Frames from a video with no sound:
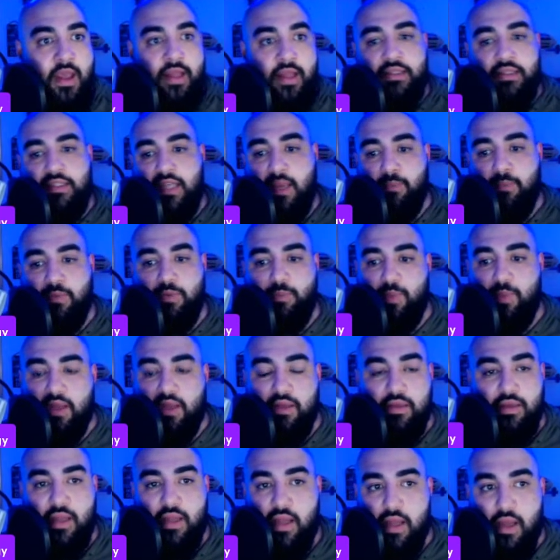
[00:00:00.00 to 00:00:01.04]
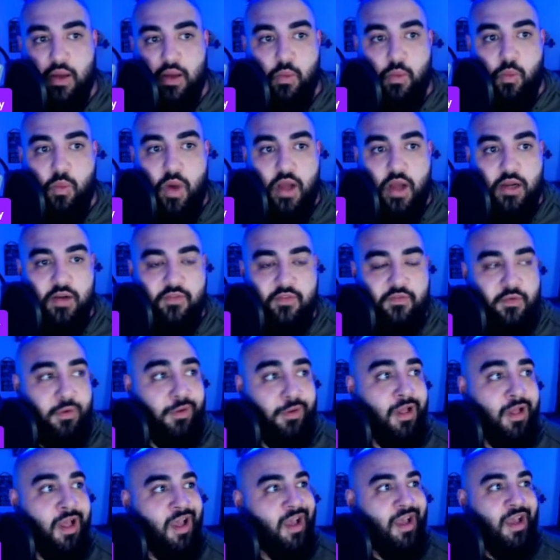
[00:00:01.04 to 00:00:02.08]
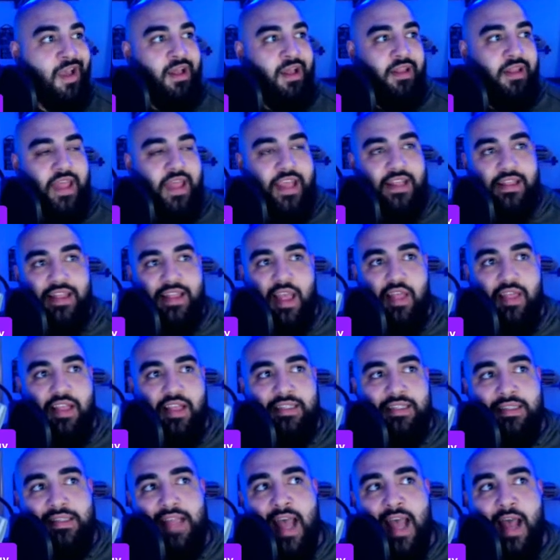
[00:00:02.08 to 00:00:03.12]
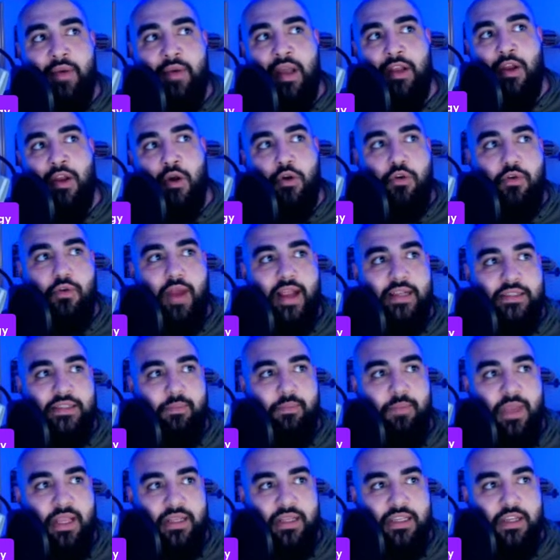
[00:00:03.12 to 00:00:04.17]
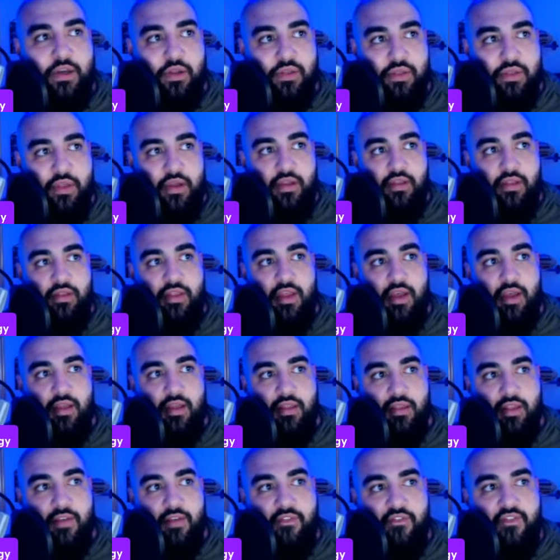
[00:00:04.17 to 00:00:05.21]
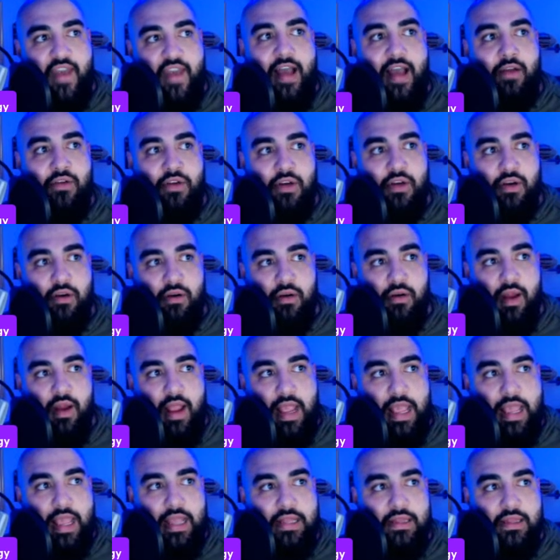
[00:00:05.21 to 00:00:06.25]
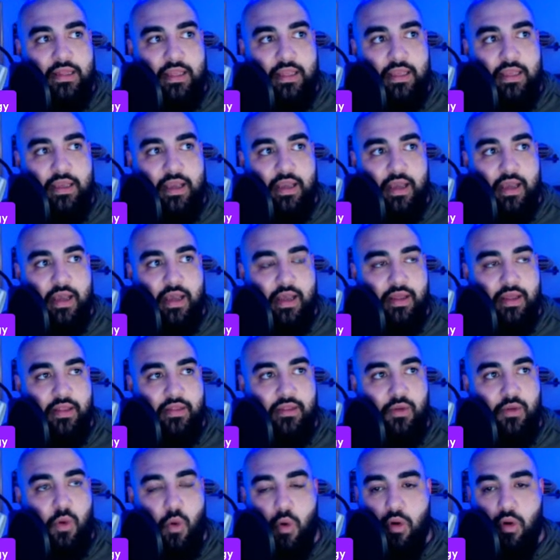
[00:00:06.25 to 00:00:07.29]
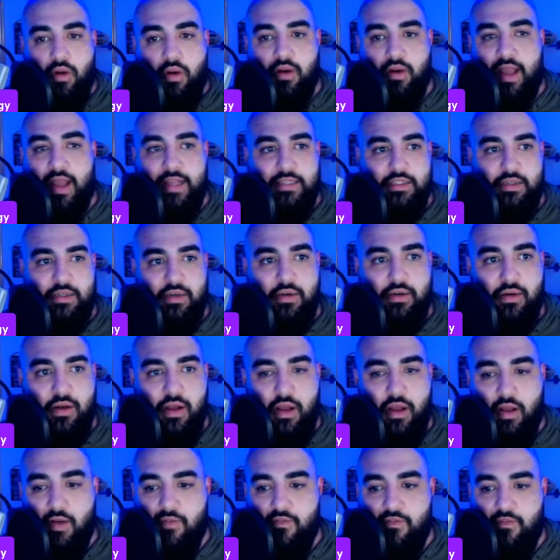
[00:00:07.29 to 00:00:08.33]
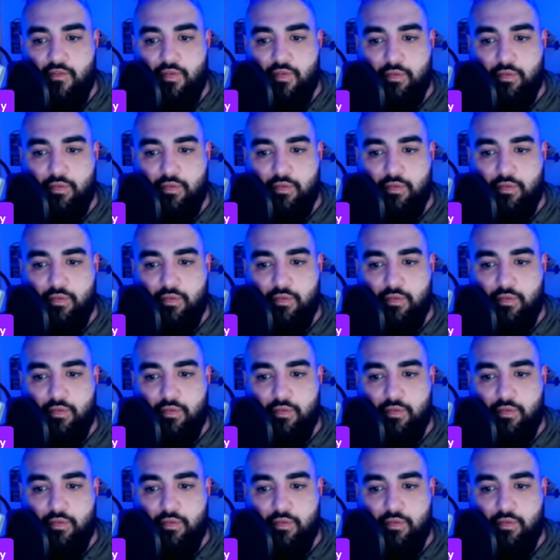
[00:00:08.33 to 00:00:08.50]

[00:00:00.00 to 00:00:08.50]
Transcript: Tip's been wonderful. Like this is how I know Greg's a big deal. The founder and the organizer of